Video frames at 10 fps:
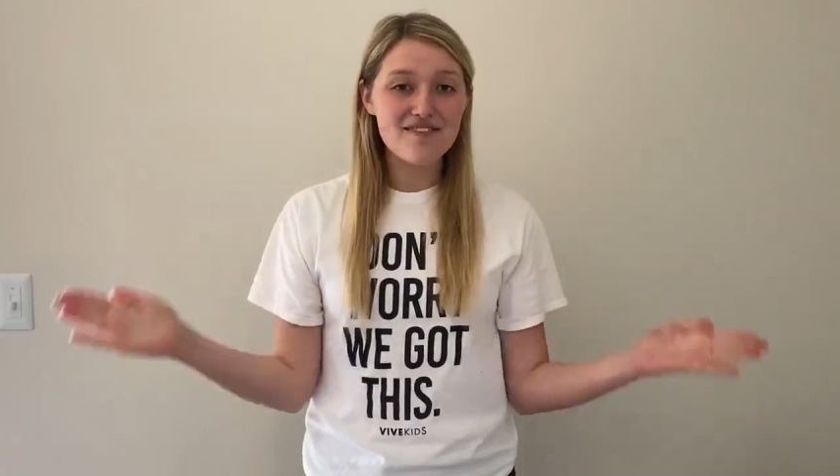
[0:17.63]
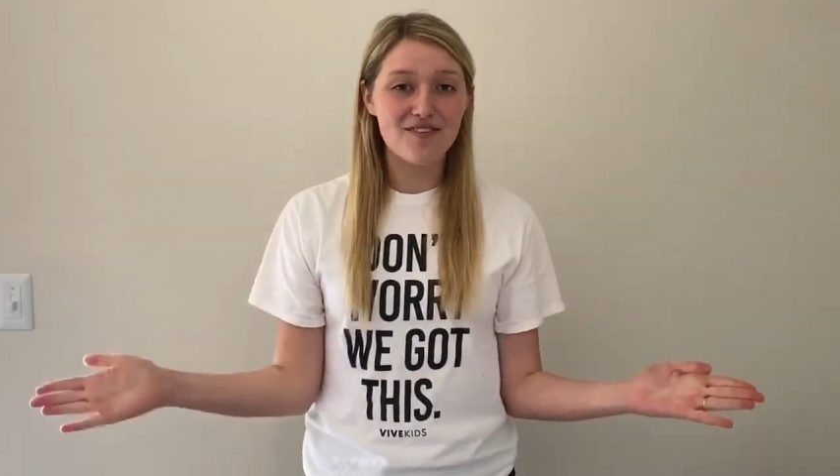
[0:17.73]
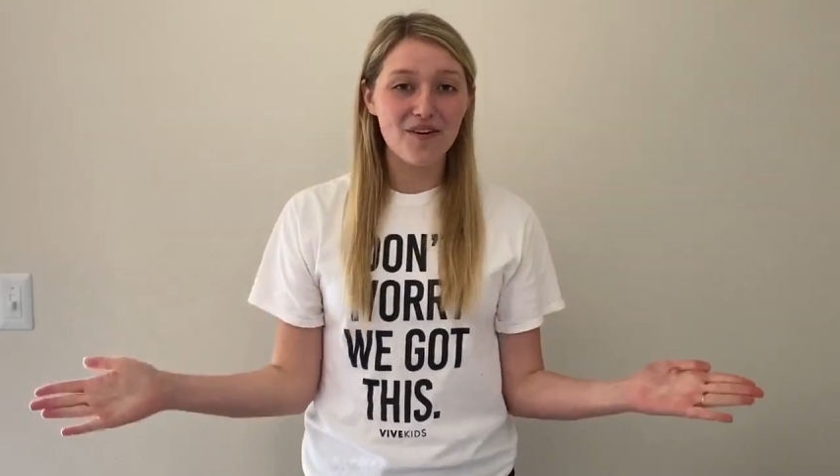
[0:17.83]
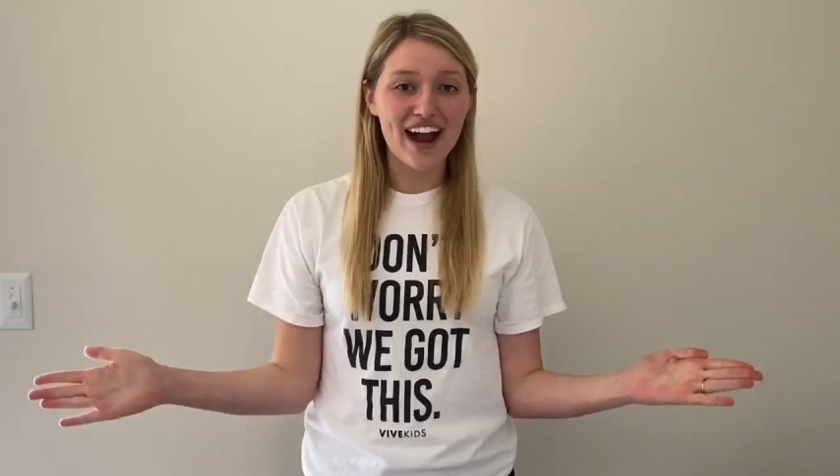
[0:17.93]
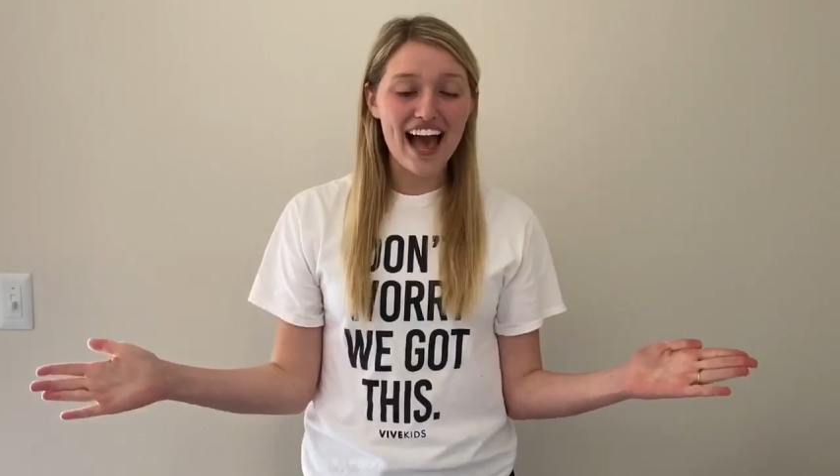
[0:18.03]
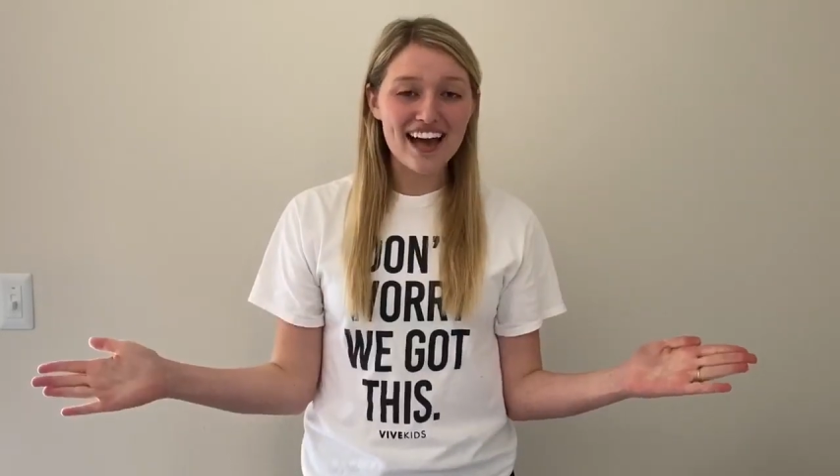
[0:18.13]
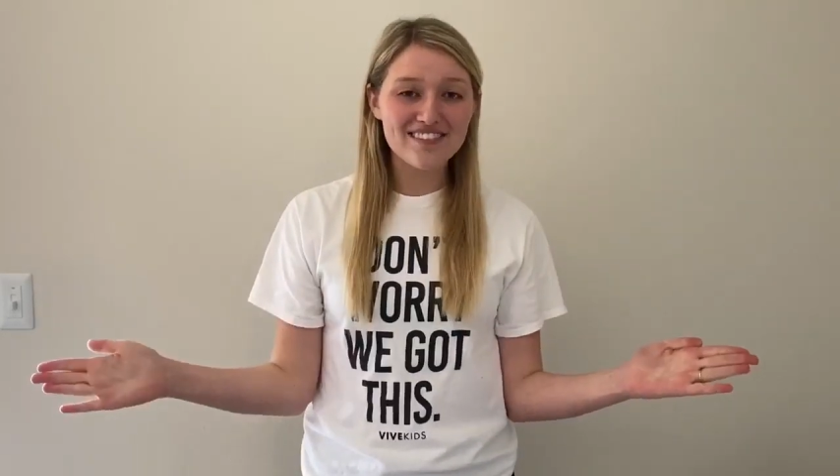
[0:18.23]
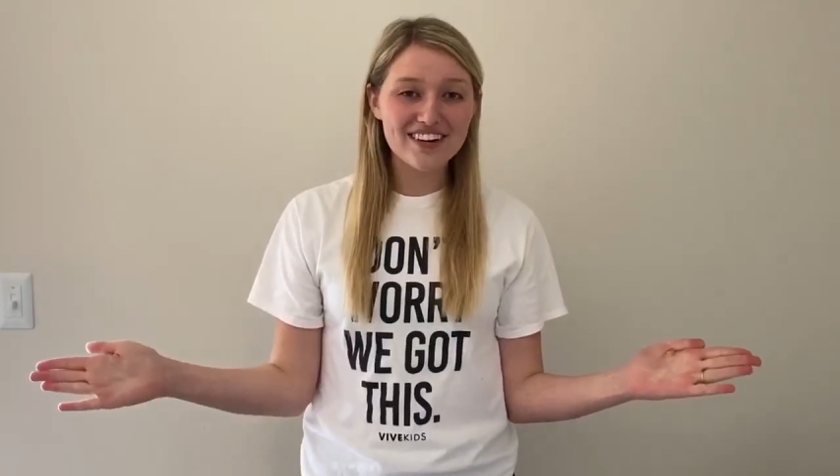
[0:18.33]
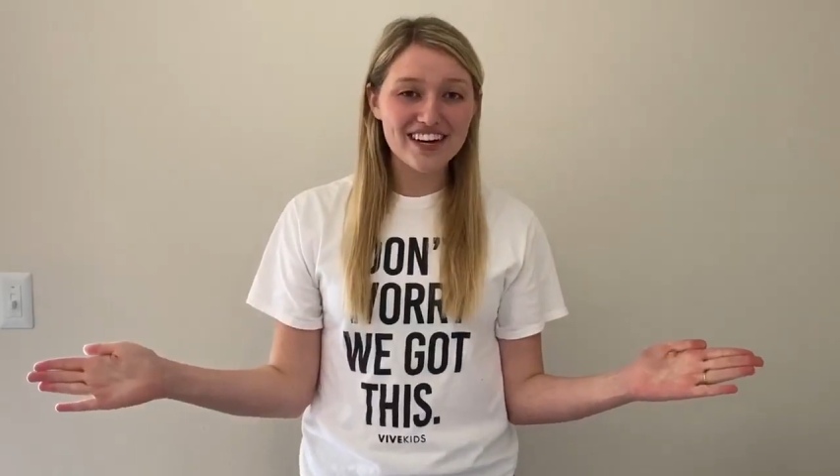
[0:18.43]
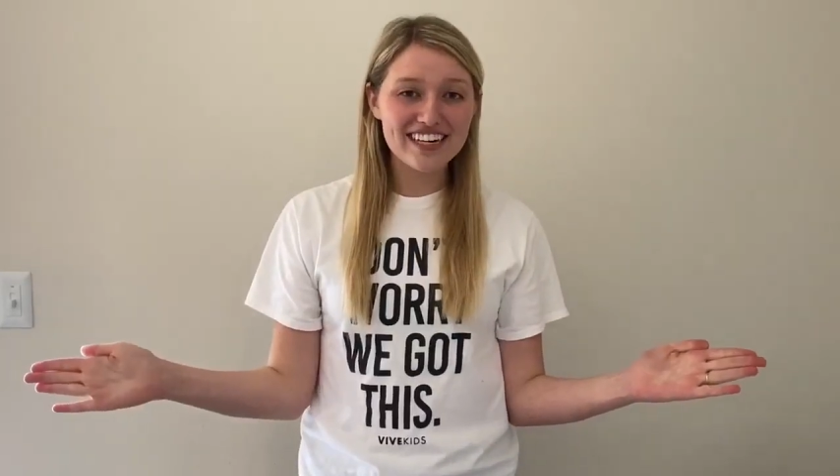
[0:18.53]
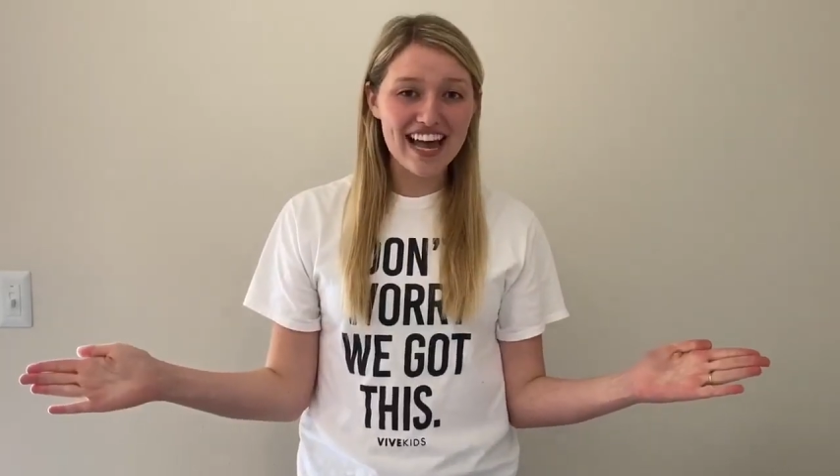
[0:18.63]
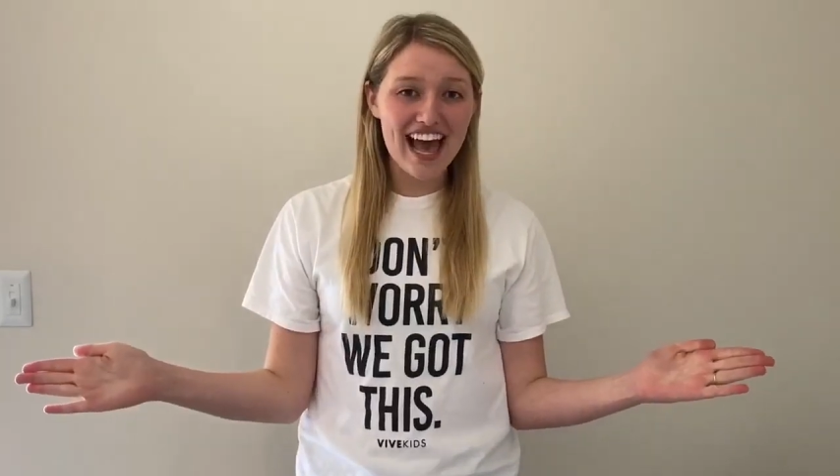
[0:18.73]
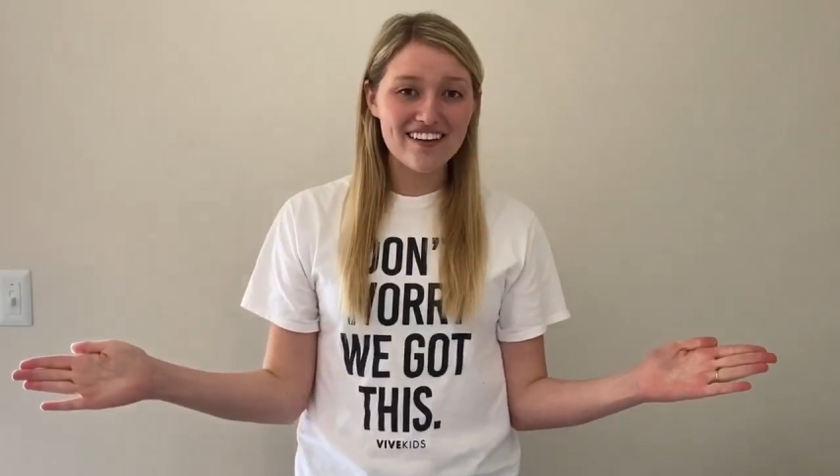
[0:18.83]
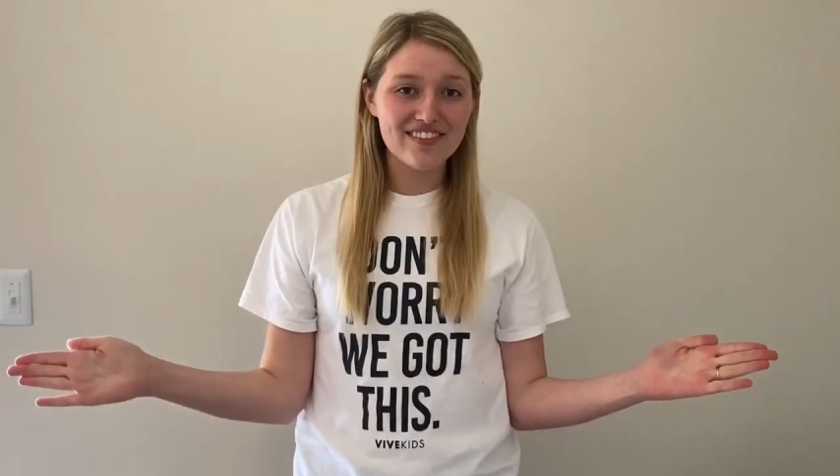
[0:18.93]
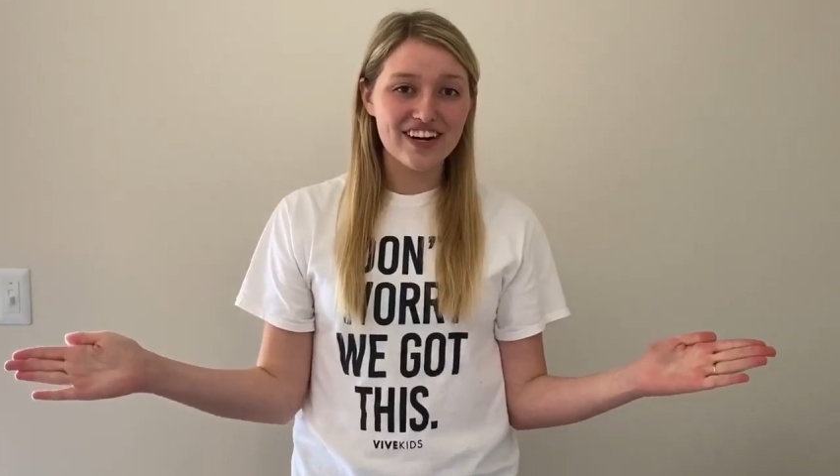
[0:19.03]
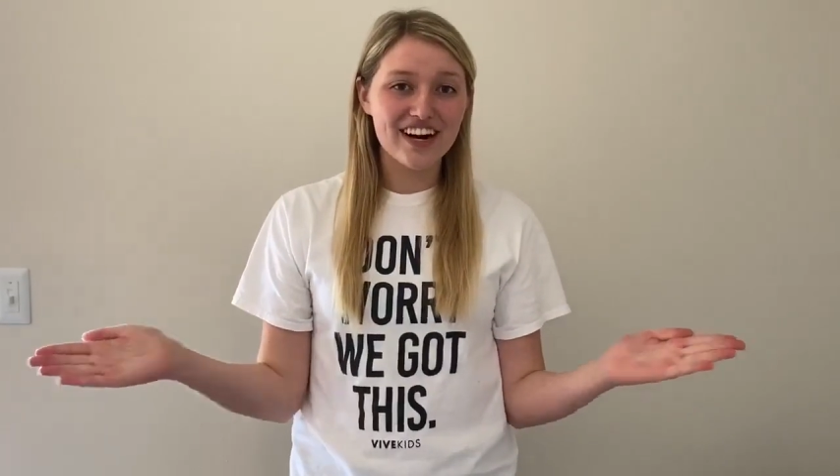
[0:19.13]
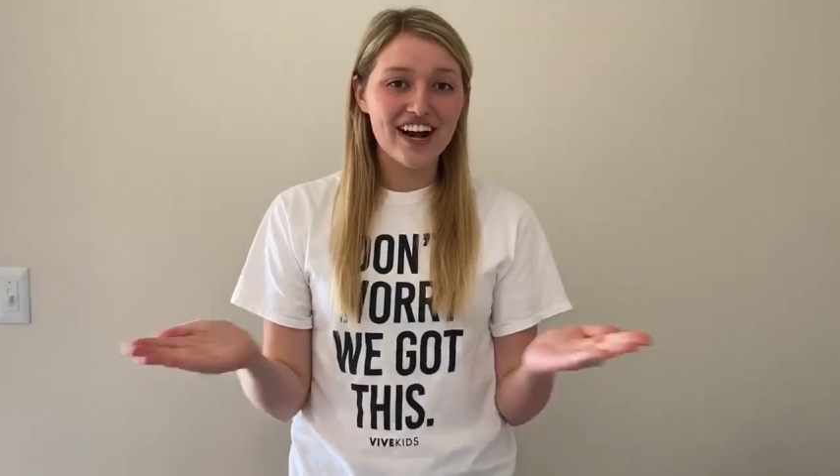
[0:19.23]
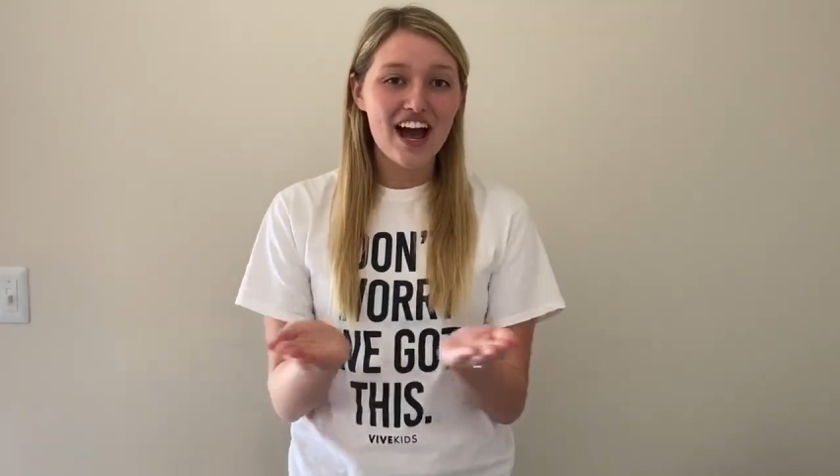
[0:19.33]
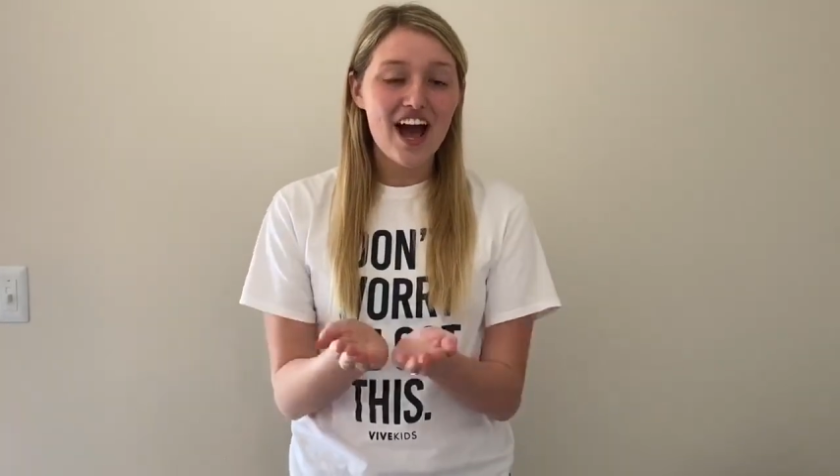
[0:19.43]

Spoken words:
forever and ever.